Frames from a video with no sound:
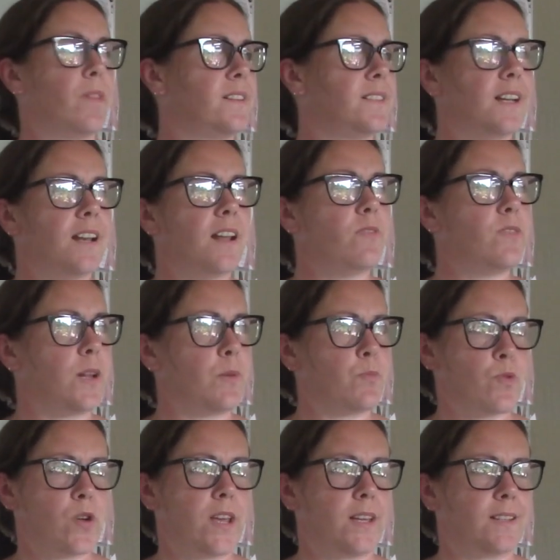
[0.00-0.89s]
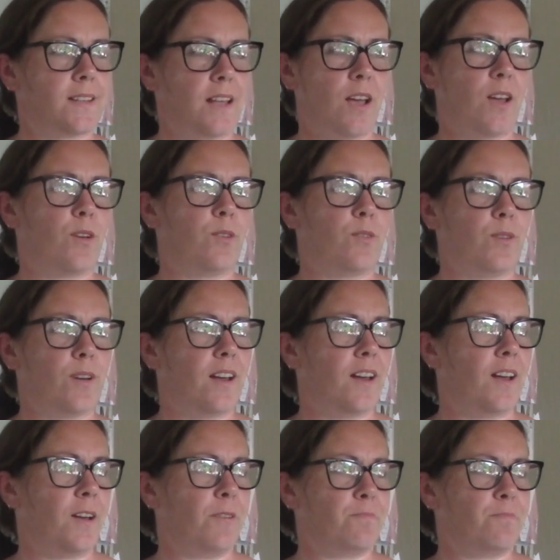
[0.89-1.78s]
There's a lovely breeze though,
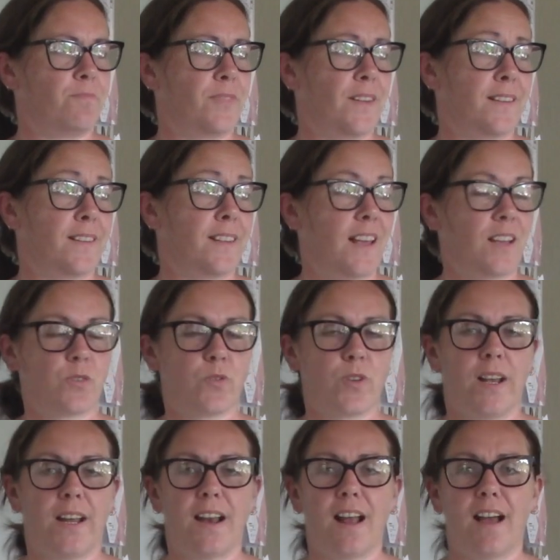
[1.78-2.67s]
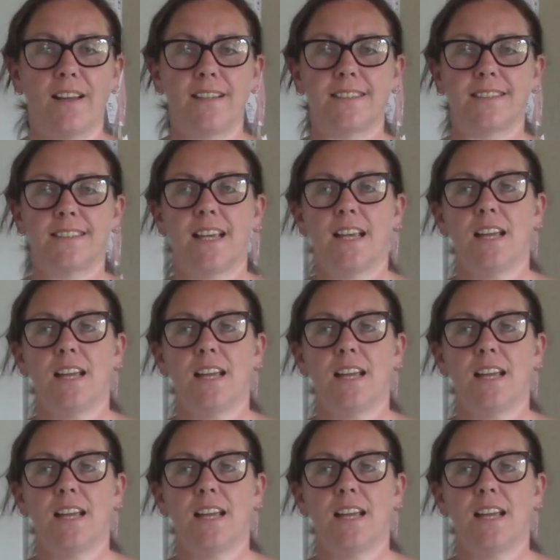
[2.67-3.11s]
so that's really nice.